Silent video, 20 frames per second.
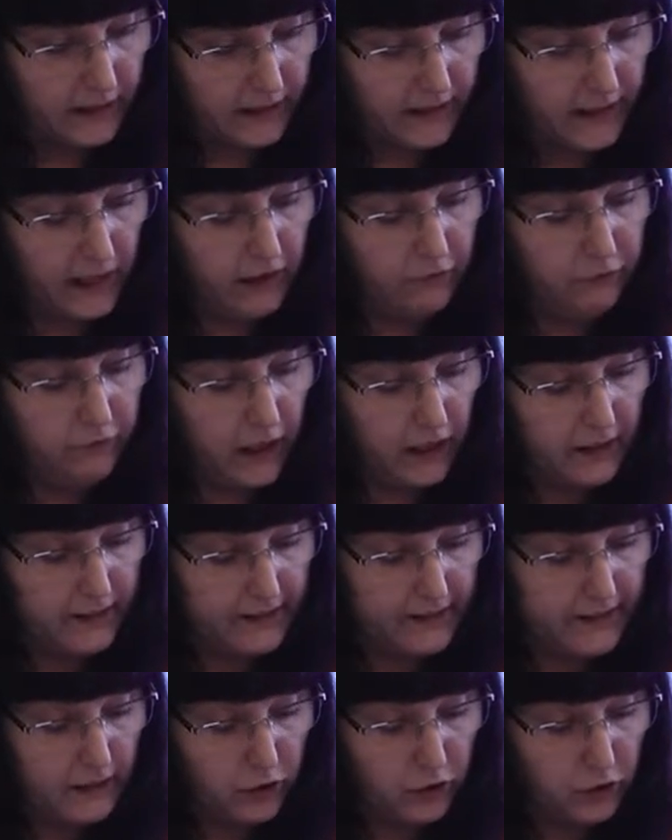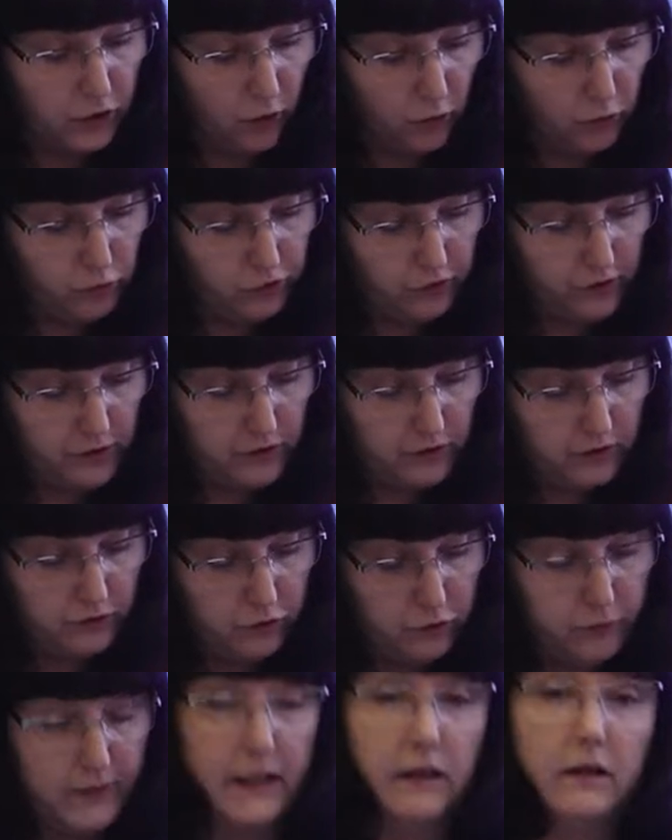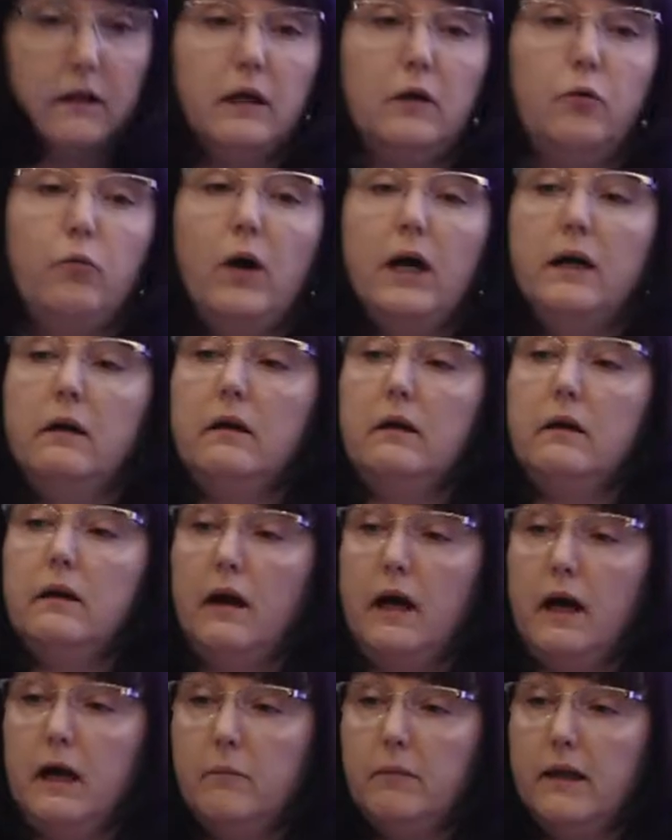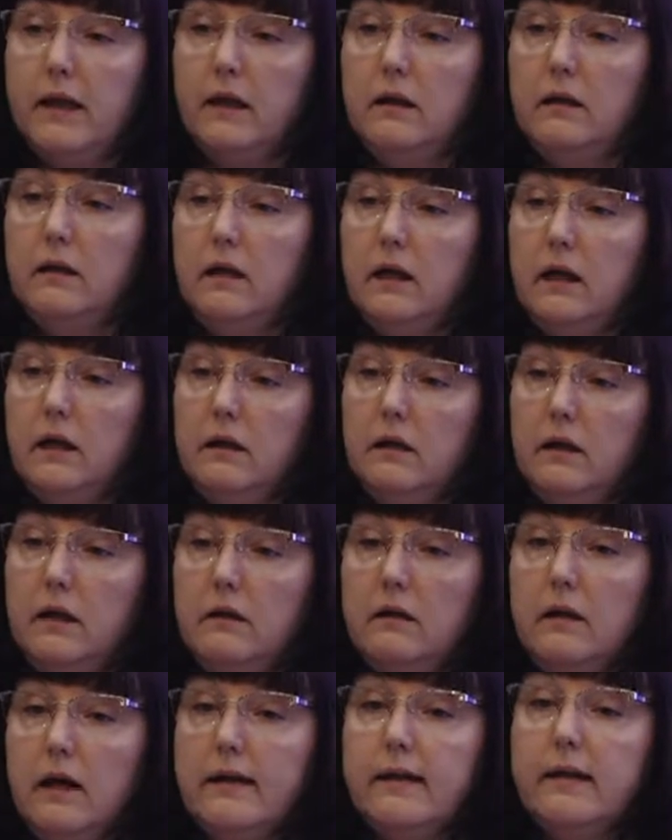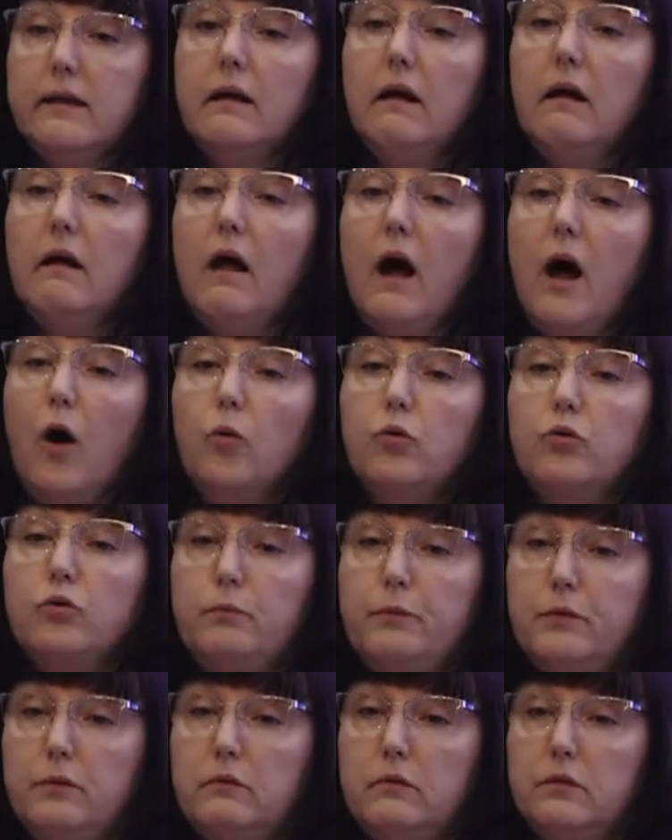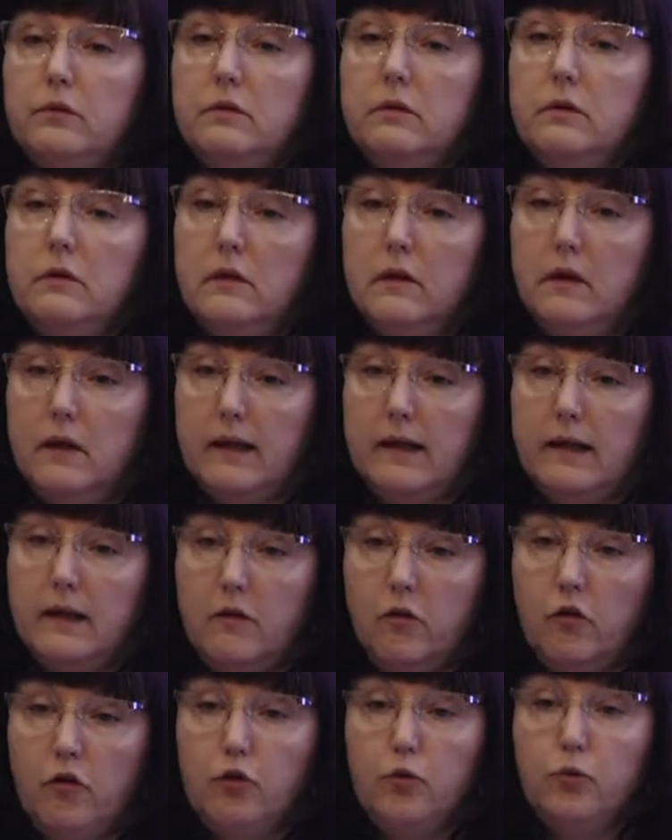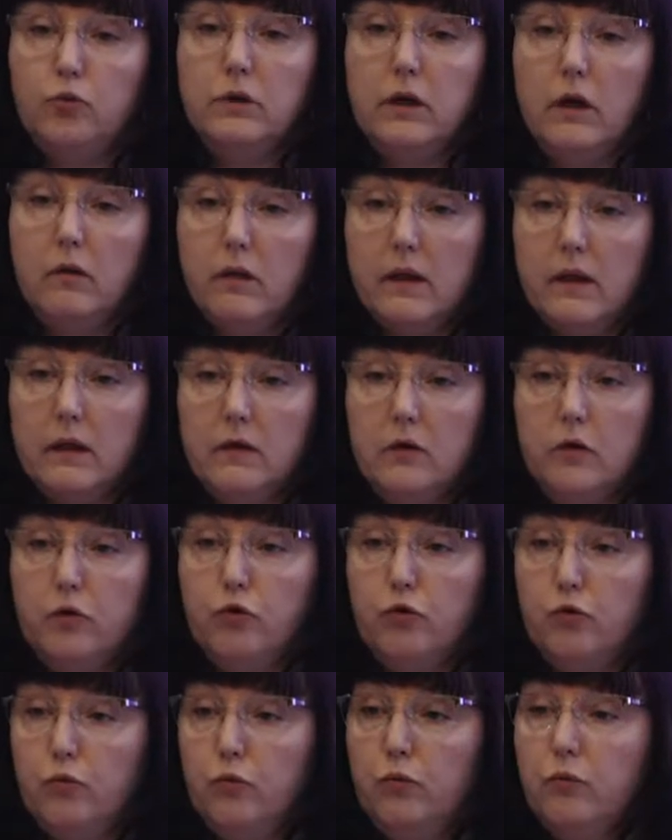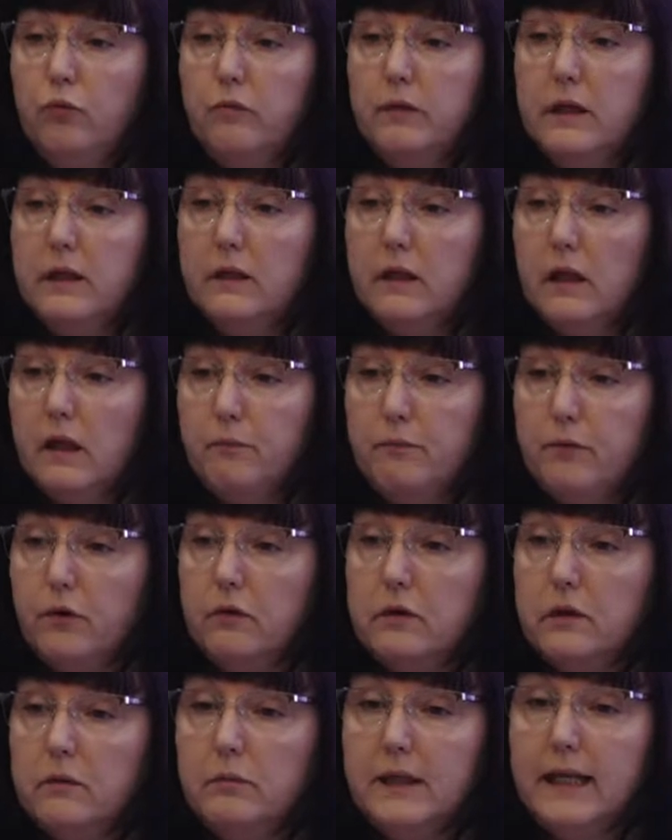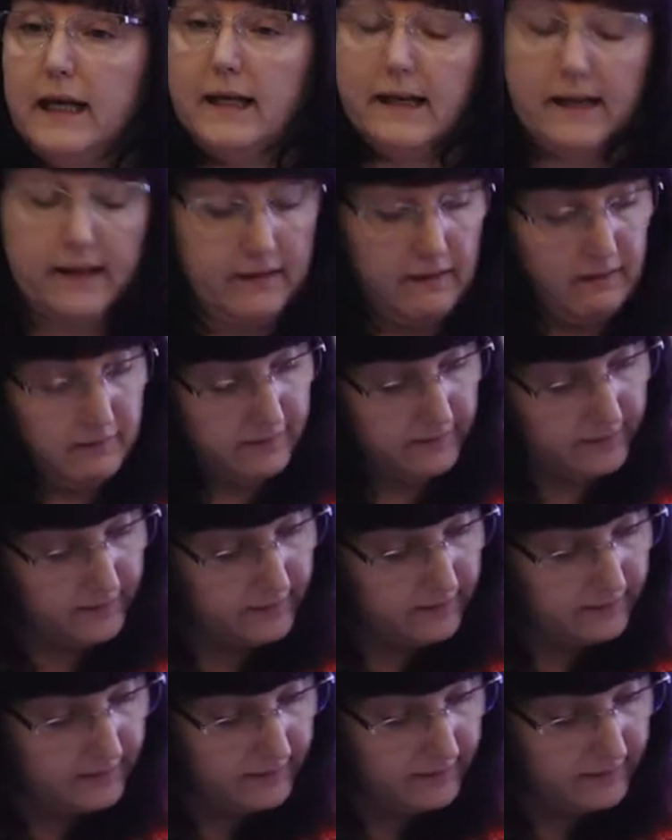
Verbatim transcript: gave us the growth 21 times in, in industrial output since 2002 when this program has started.